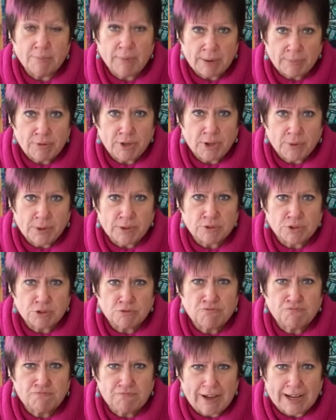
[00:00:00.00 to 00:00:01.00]
Memory quilts are
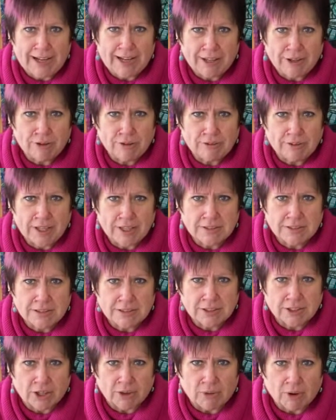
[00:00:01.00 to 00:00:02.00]
really good things
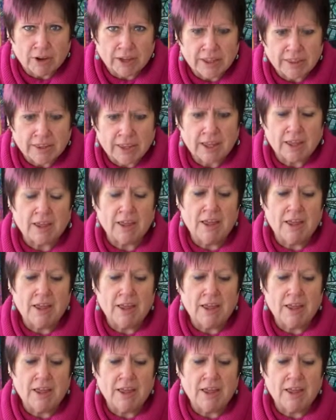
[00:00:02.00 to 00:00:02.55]
to do, I think.